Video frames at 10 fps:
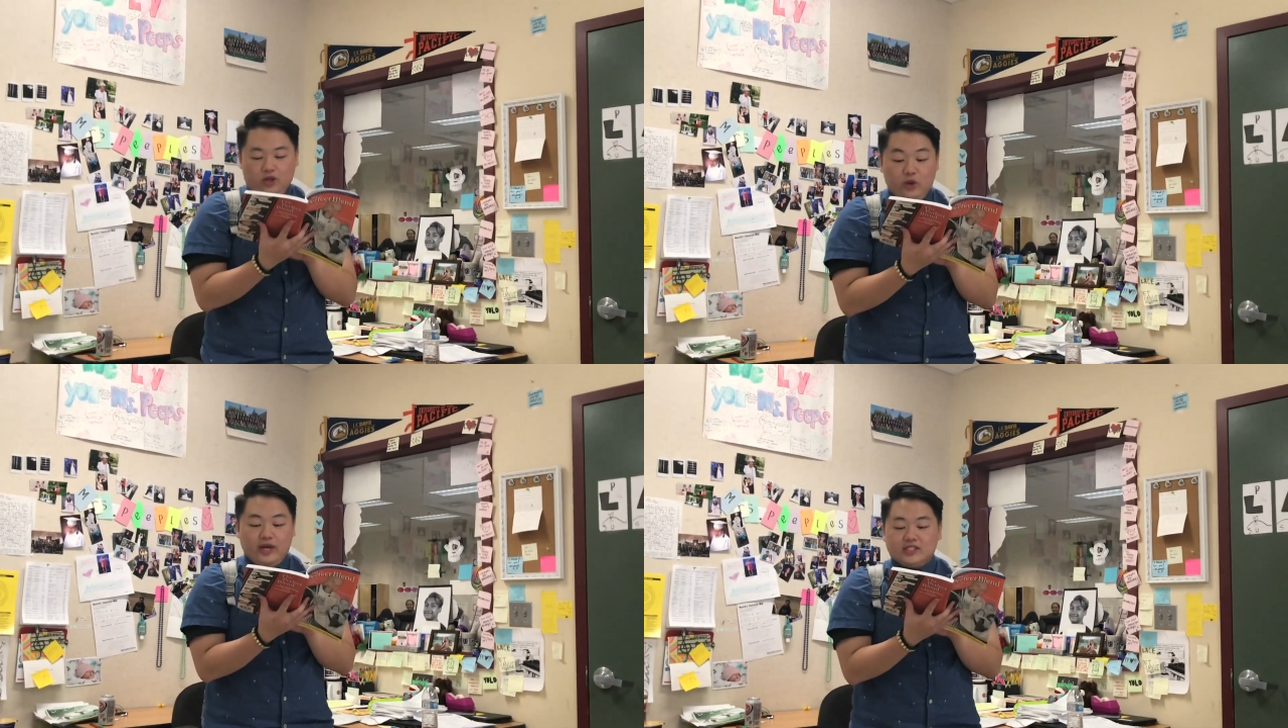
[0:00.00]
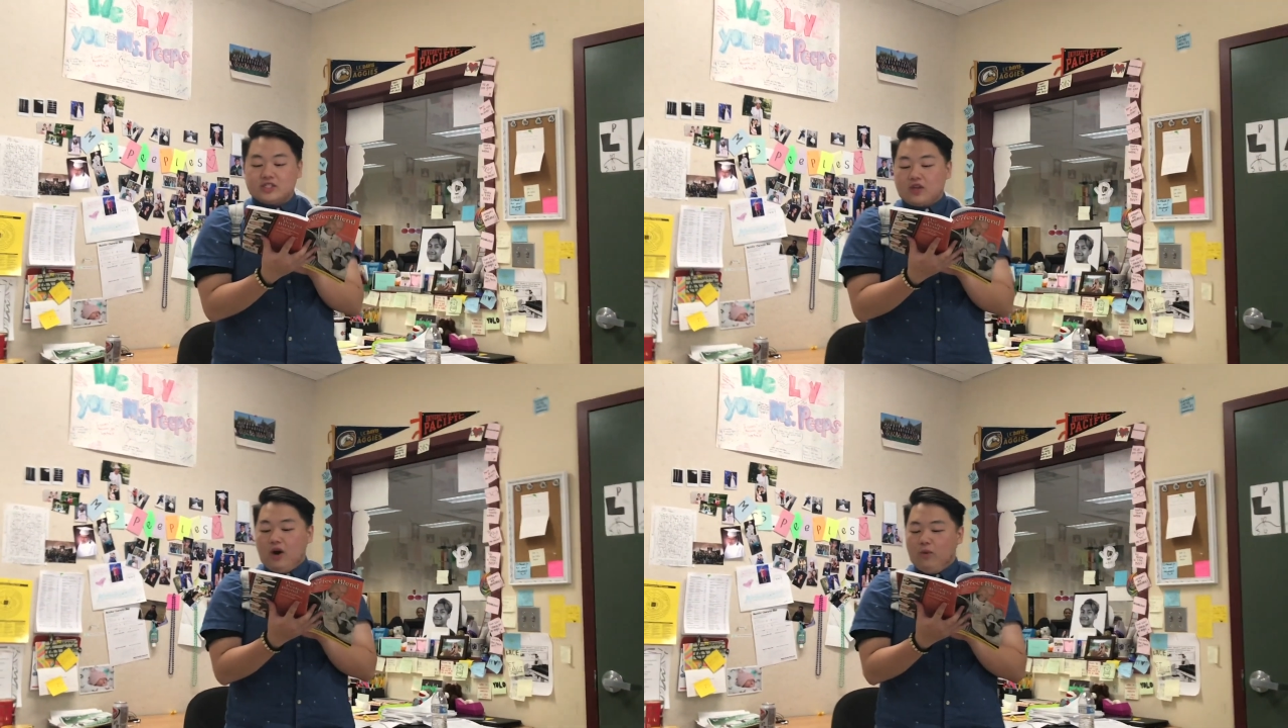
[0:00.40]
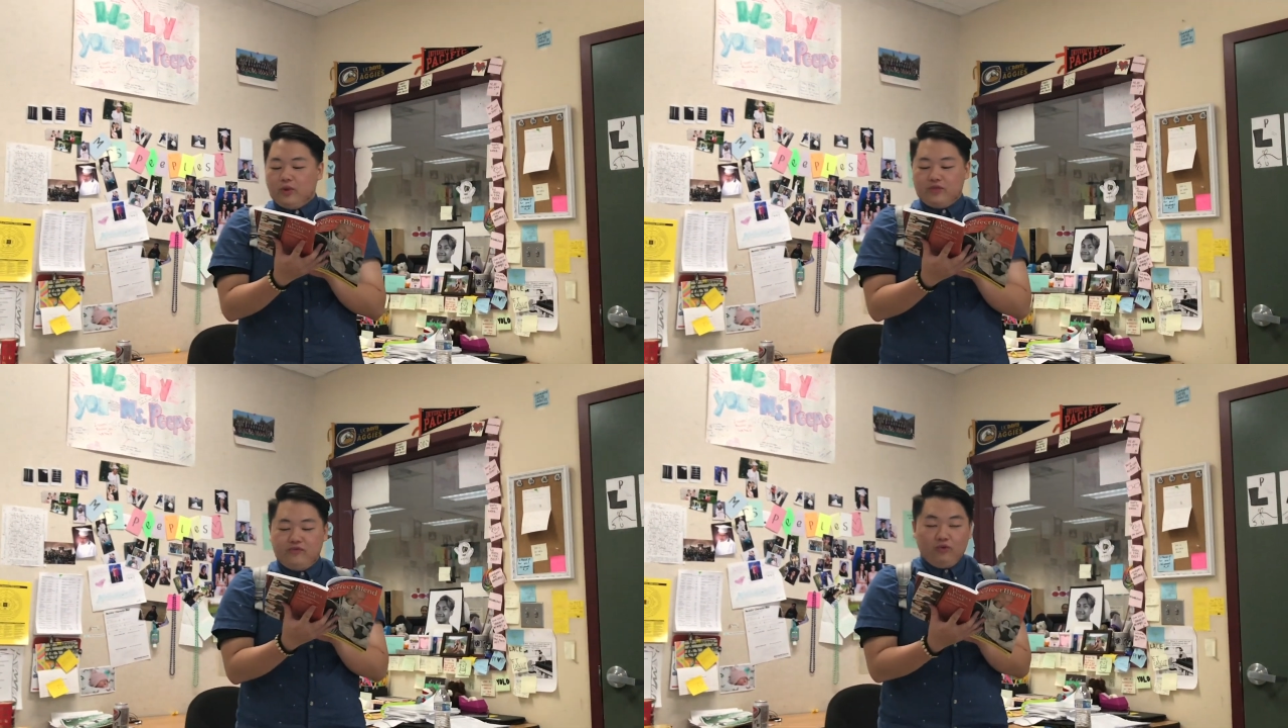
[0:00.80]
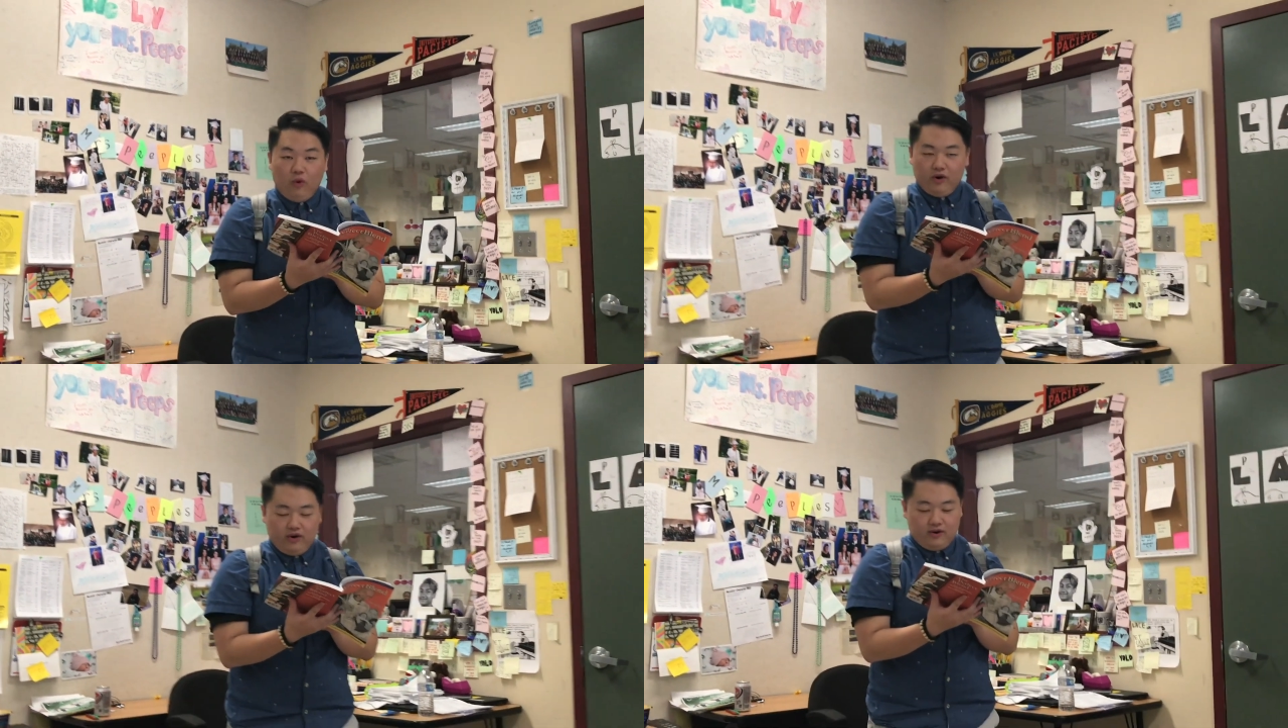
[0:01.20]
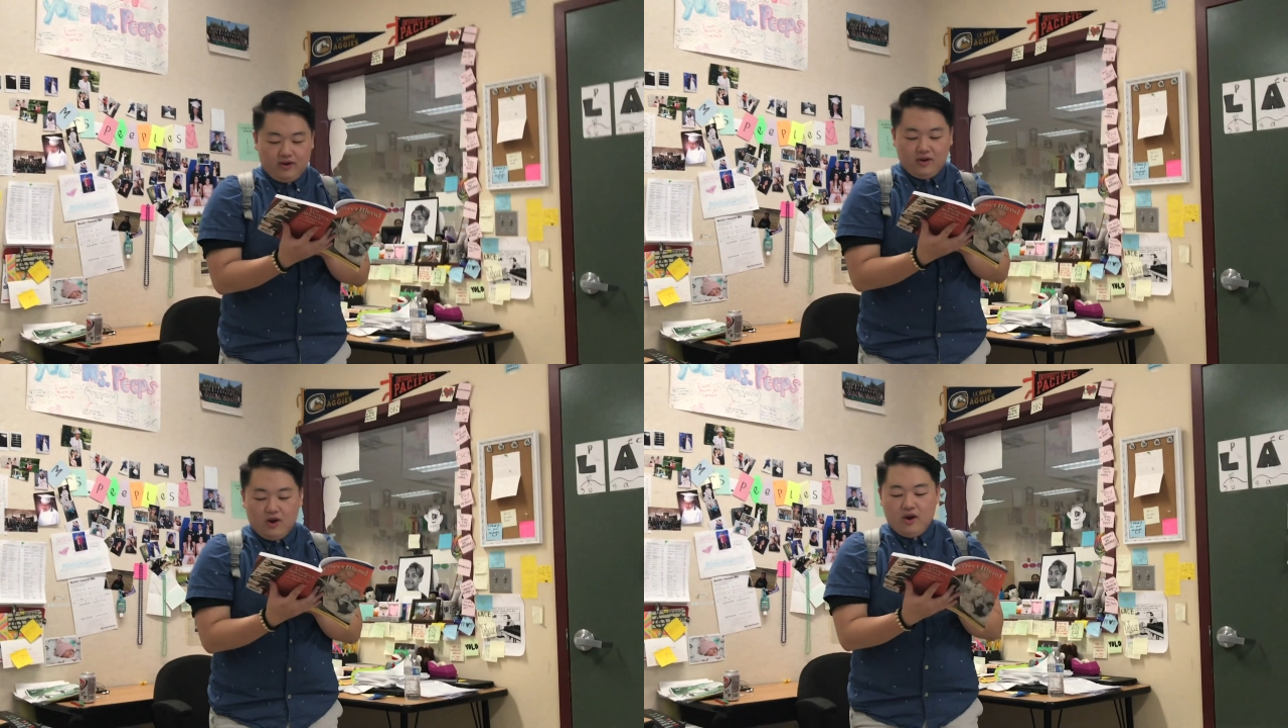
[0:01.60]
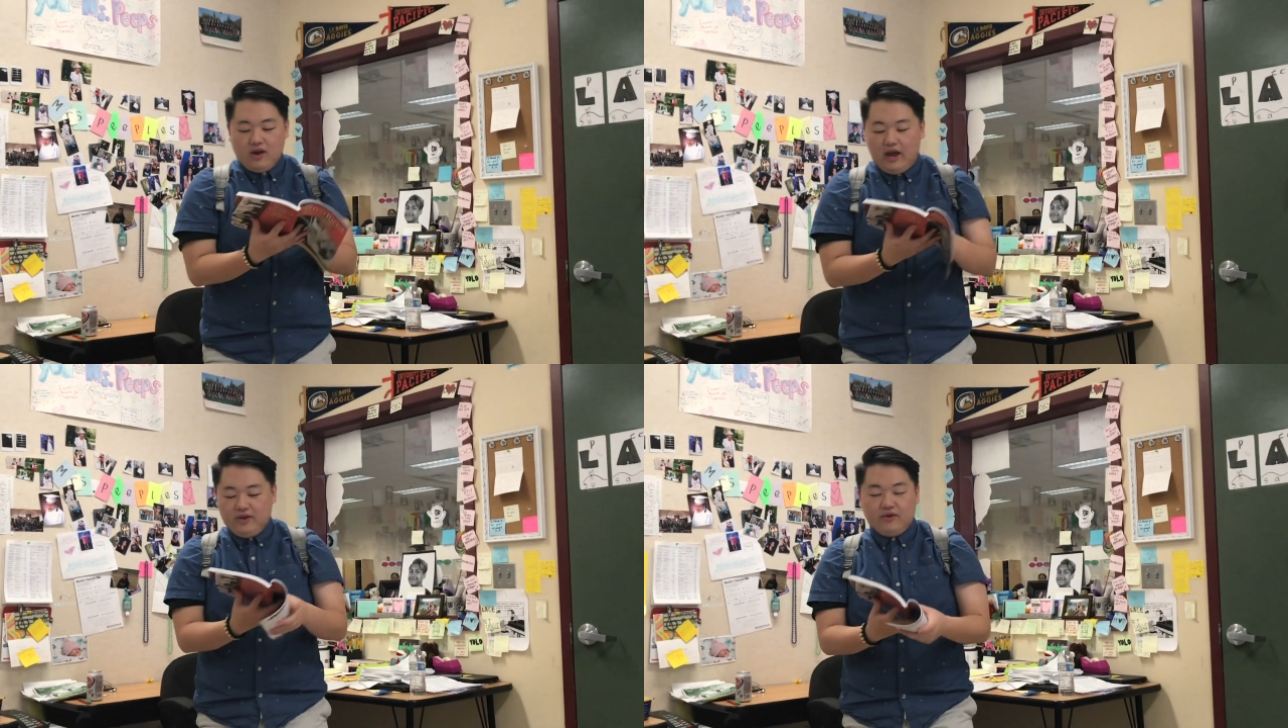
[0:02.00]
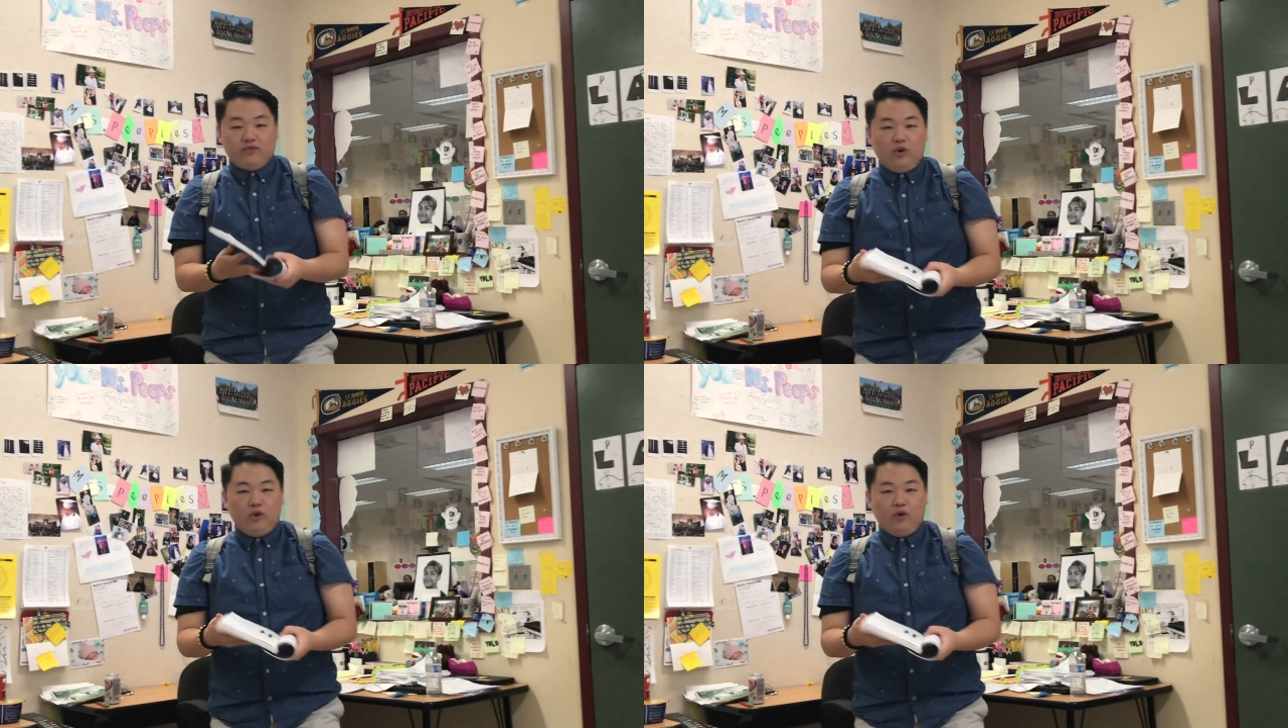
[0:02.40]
You can start with the floor and your